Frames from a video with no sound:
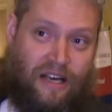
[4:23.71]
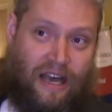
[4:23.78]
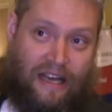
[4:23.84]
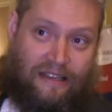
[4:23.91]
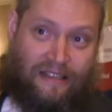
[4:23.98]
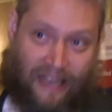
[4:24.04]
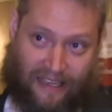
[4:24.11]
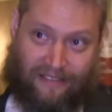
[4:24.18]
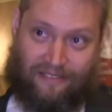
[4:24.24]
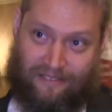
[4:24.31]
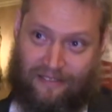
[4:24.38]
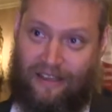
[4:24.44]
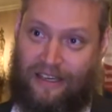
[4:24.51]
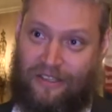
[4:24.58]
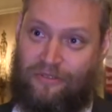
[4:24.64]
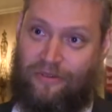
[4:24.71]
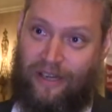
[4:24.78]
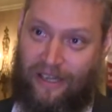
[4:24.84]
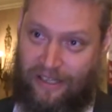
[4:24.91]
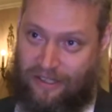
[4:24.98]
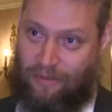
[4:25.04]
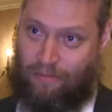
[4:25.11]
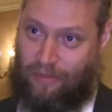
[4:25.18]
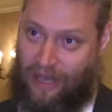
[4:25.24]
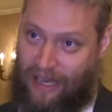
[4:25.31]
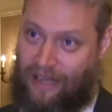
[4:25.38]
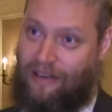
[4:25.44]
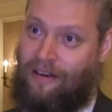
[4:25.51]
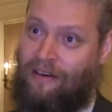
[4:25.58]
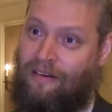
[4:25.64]
And that is really the
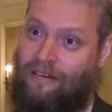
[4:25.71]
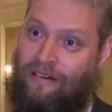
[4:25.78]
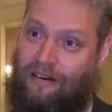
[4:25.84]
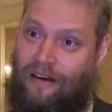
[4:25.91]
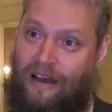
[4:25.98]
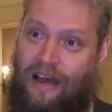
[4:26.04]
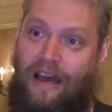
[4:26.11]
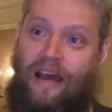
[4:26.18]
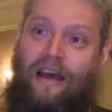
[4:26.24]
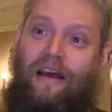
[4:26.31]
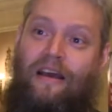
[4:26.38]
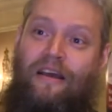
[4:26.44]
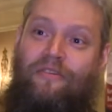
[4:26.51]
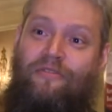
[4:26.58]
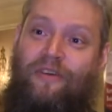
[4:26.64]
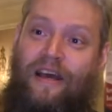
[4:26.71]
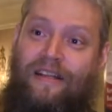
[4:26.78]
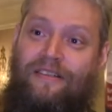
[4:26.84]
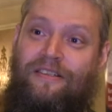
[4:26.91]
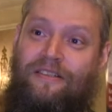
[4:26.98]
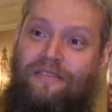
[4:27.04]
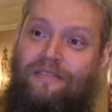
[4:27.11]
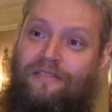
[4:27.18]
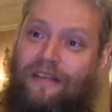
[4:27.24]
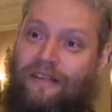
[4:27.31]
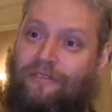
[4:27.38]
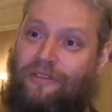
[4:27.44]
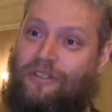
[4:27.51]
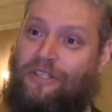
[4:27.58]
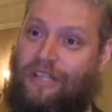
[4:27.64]
big Uh, event
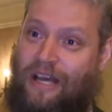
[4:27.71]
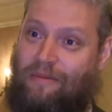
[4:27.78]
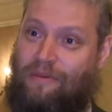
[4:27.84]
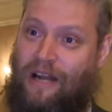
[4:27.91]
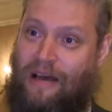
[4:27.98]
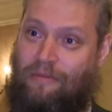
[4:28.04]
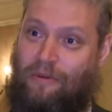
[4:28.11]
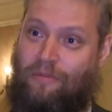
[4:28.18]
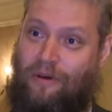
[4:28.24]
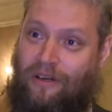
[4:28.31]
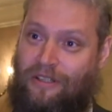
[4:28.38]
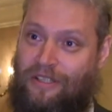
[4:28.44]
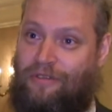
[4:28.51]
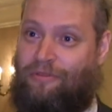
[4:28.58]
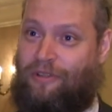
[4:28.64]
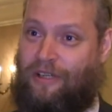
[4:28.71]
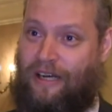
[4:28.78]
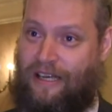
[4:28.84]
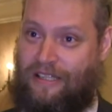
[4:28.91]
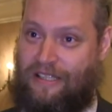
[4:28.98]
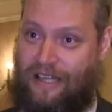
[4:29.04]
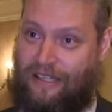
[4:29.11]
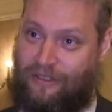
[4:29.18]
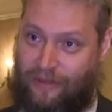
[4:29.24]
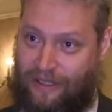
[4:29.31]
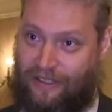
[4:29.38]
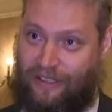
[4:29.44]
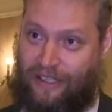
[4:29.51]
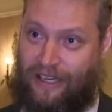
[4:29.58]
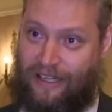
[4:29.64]
that will shape climate policy for the next ten,
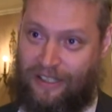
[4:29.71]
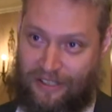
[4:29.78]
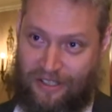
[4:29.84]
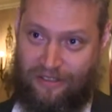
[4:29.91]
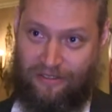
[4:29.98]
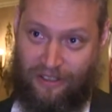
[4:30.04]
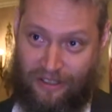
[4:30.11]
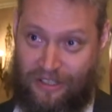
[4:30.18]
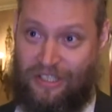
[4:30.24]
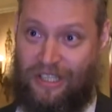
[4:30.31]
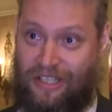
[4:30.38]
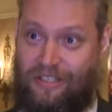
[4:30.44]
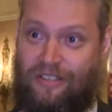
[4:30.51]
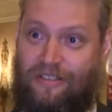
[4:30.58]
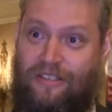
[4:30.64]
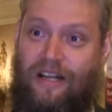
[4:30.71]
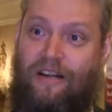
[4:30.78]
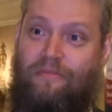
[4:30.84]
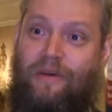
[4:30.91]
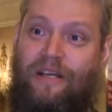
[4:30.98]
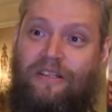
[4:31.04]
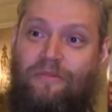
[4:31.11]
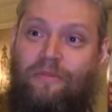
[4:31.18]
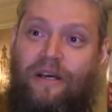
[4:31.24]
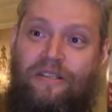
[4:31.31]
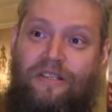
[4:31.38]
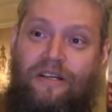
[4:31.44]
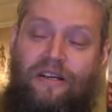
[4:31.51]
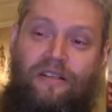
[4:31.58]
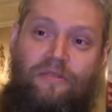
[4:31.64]
twenty years, the decisions that are made in
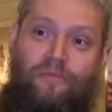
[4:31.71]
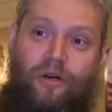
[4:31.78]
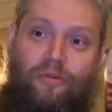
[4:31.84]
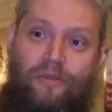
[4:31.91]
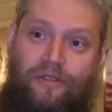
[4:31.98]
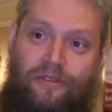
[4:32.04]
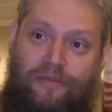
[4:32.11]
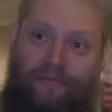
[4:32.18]
Beijing at the moment.